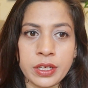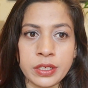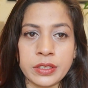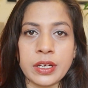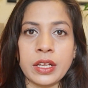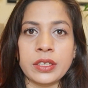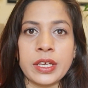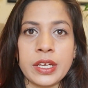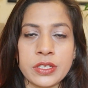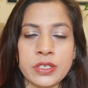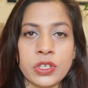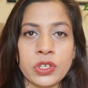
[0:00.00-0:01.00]

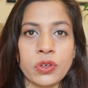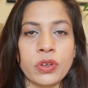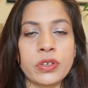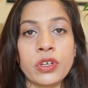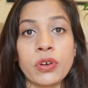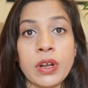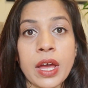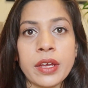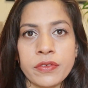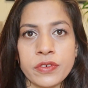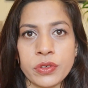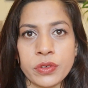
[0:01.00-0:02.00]
inculcated in your
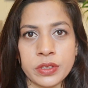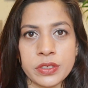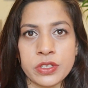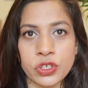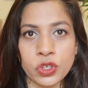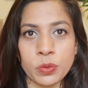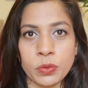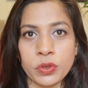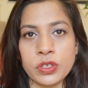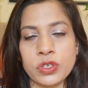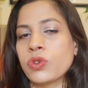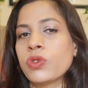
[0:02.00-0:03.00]
life during this new
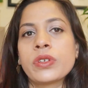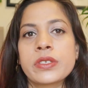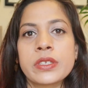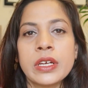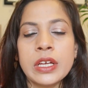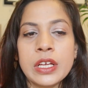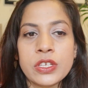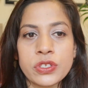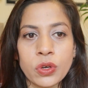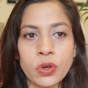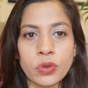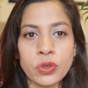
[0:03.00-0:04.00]
moon in Taurus.
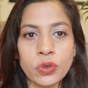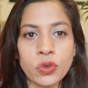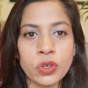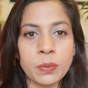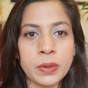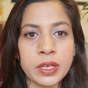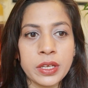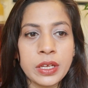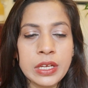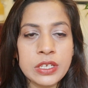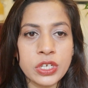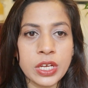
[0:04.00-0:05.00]
So you could be
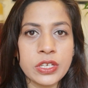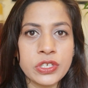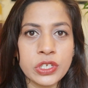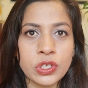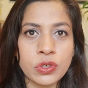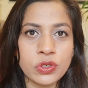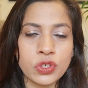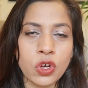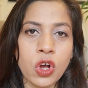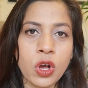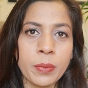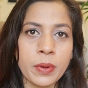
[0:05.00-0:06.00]
changing your
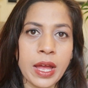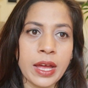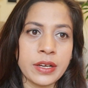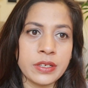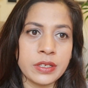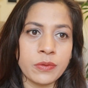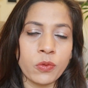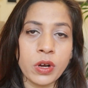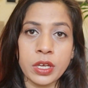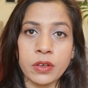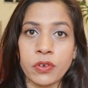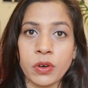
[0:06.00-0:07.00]
job and
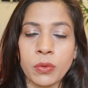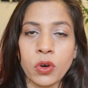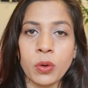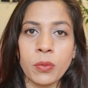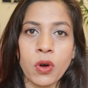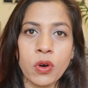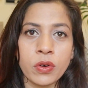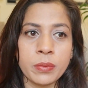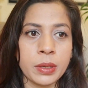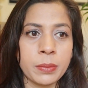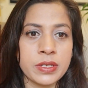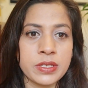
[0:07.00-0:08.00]
working from home, or
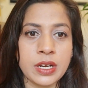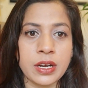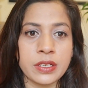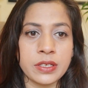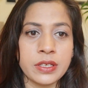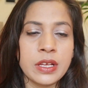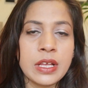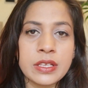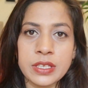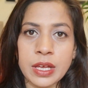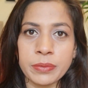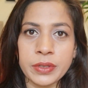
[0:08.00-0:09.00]
maybe starting
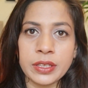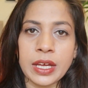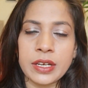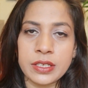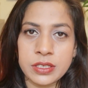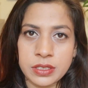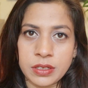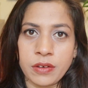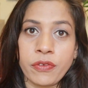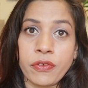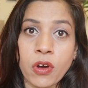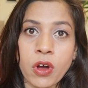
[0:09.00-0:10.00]
something that is
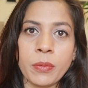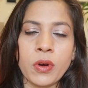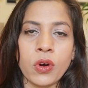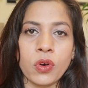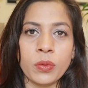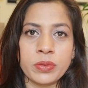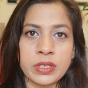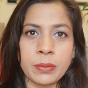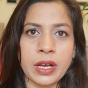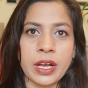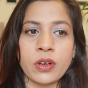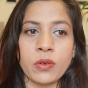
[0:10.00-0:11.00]
from home,
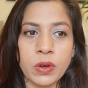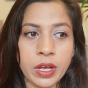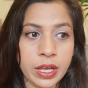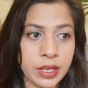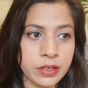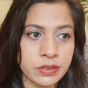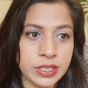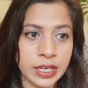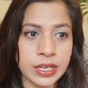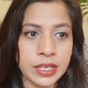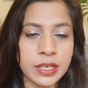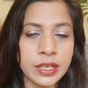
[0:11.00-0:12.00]
some kind of
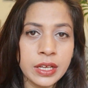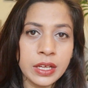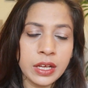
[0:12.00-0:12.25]
daily